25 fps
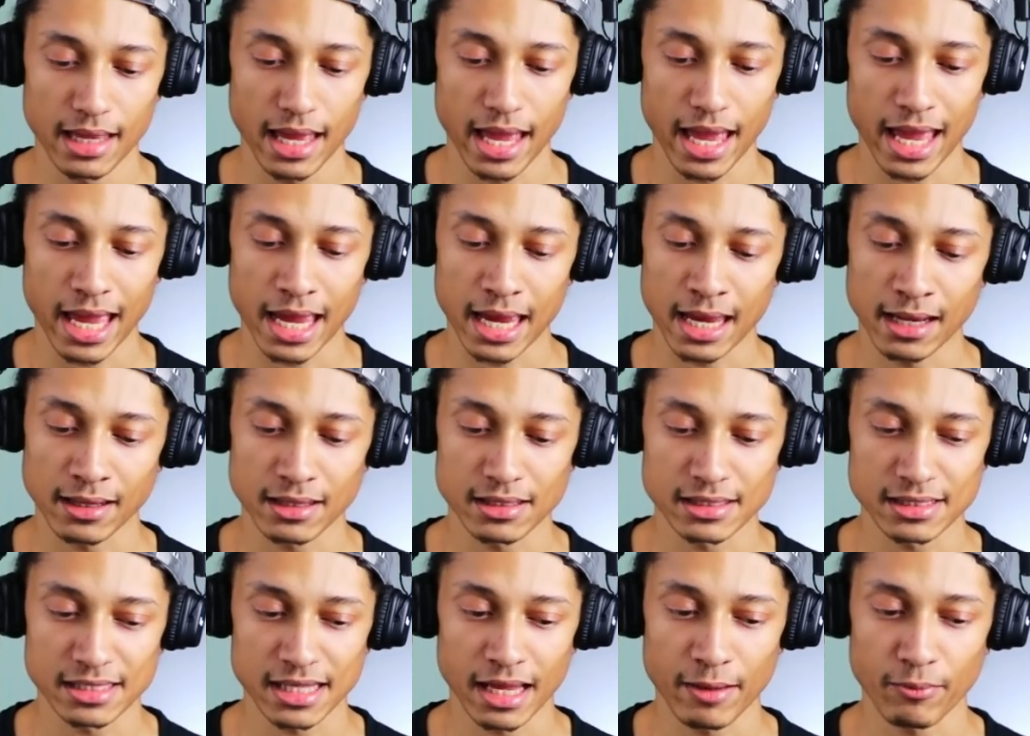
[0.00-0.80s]
And
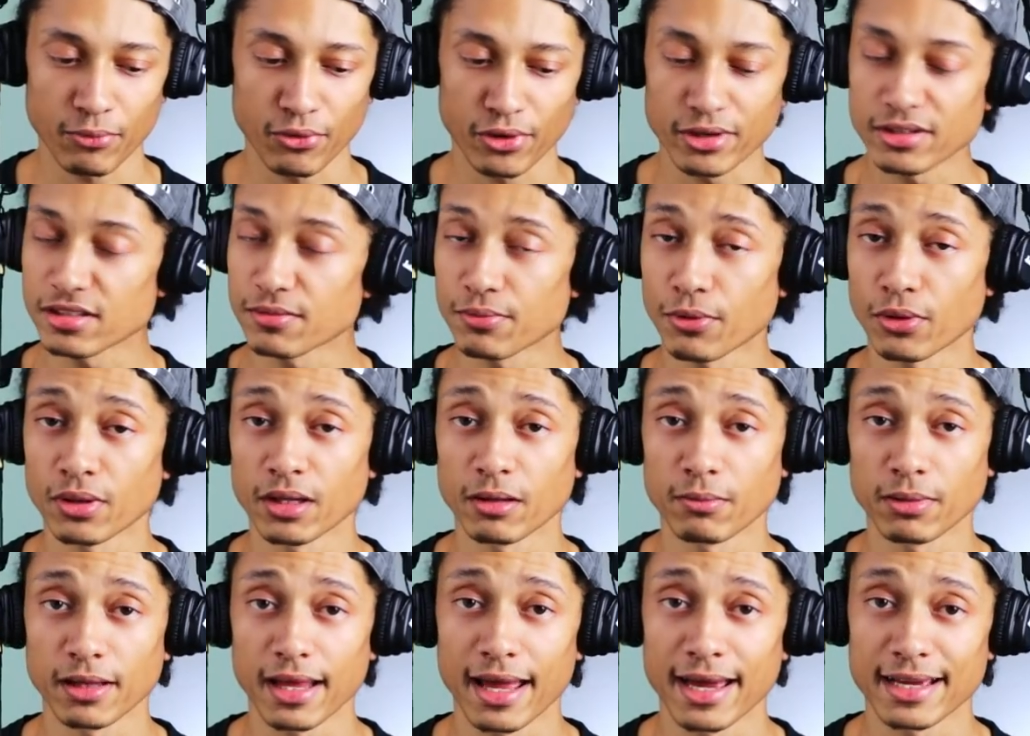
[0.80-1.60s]
the same principle
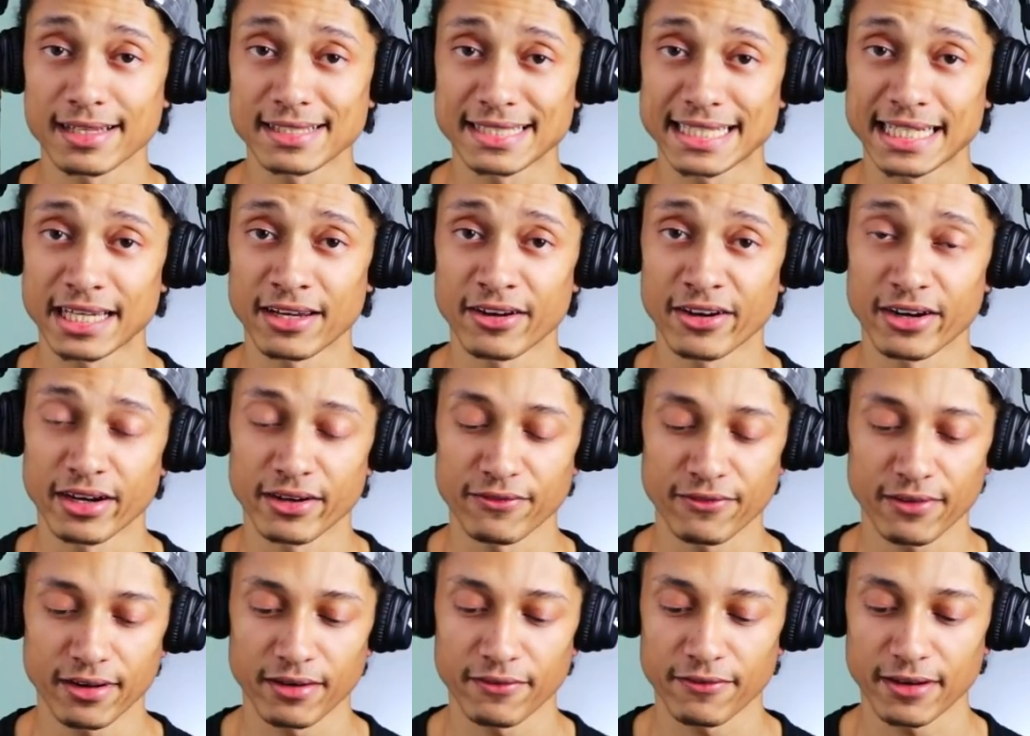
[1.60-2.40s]
applies here.
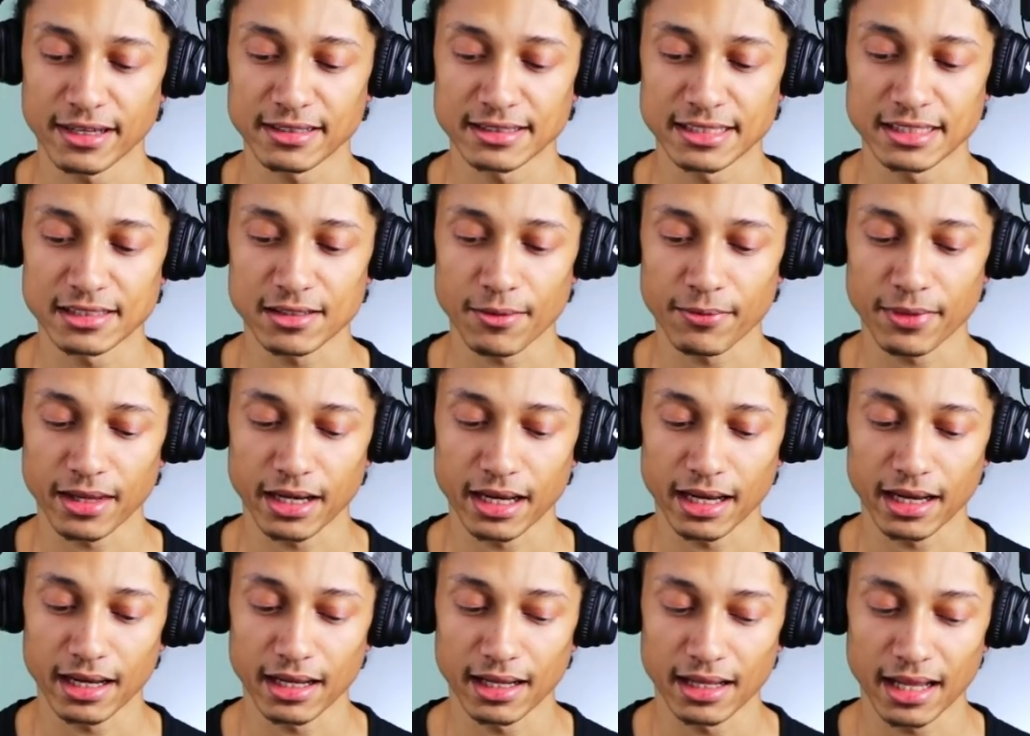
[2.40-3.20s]
If, if I see something
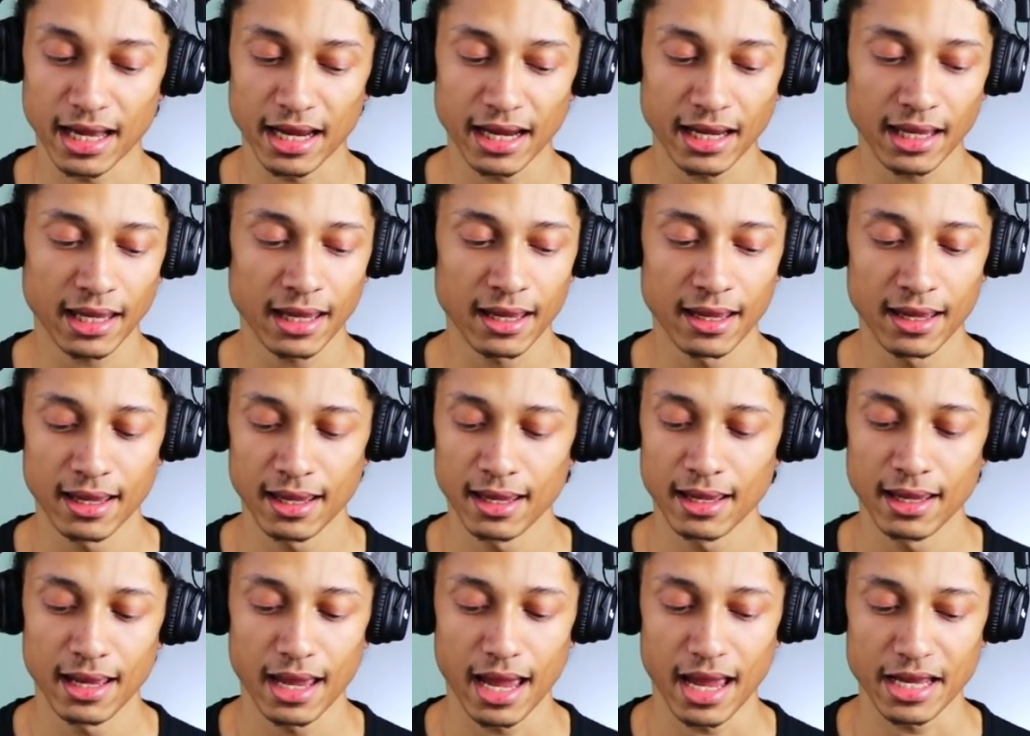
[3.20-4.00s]
that I like,
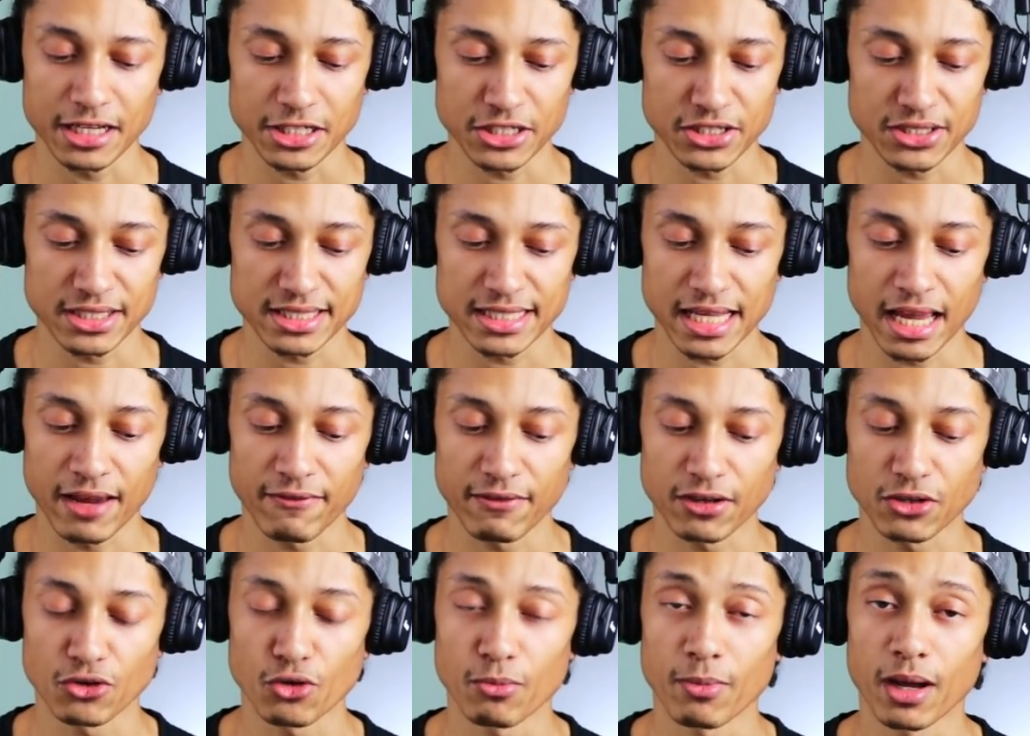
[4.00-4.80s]
I just
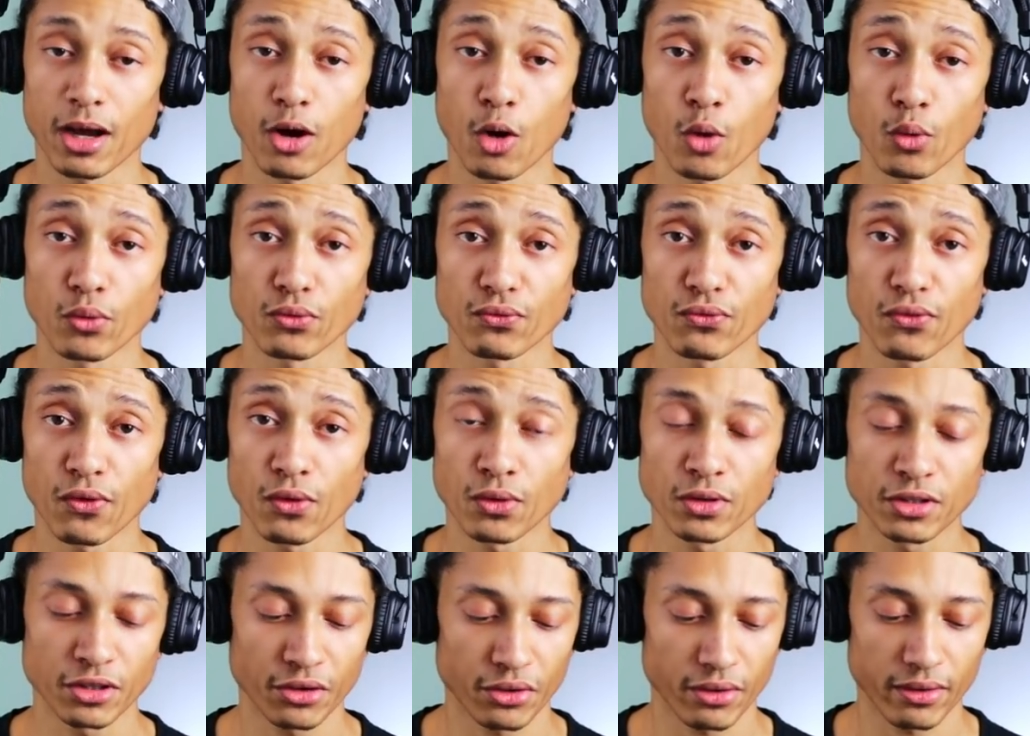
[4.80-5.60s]
save it to my own
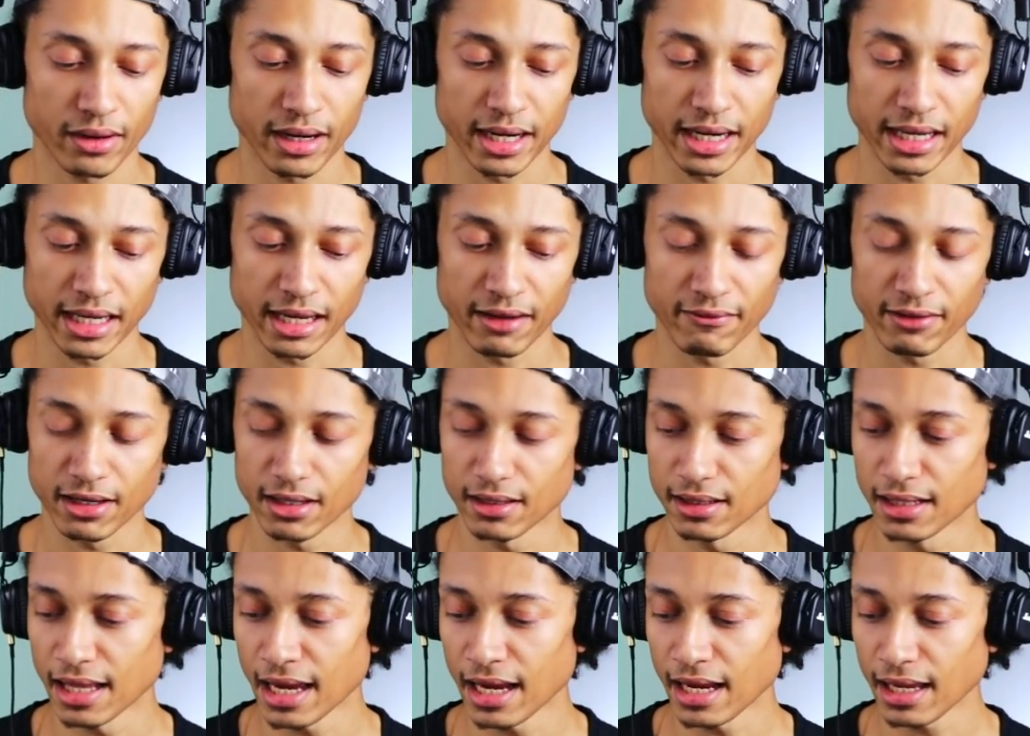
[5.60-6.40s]
folder or I give it
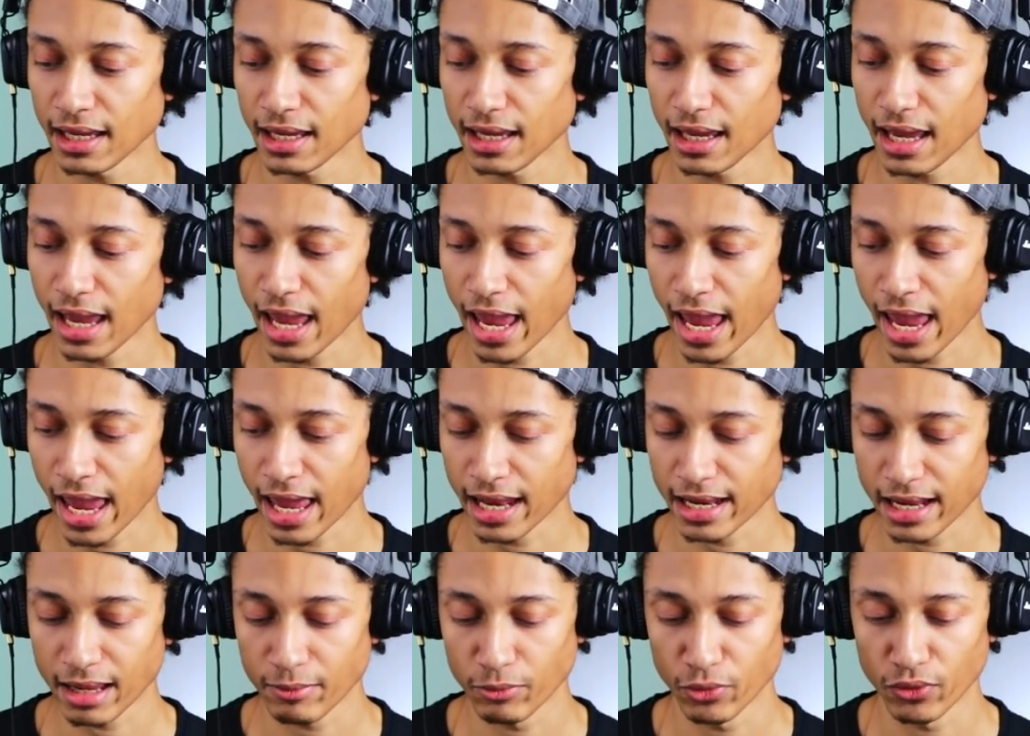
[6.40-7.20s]
a like
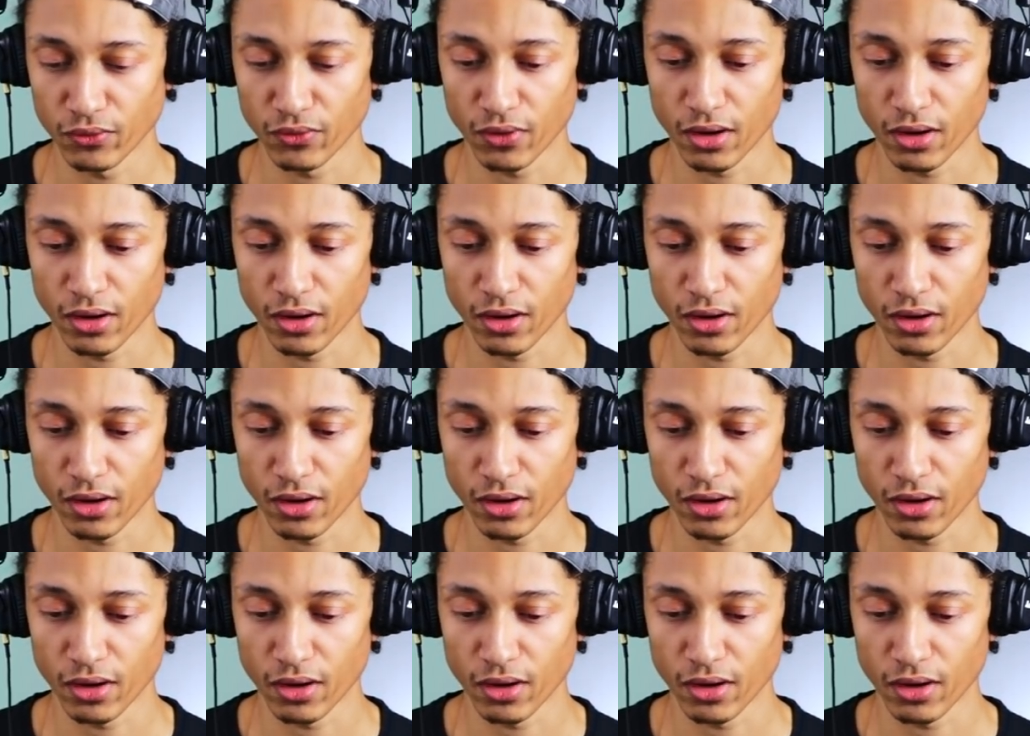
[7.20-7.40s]
and I move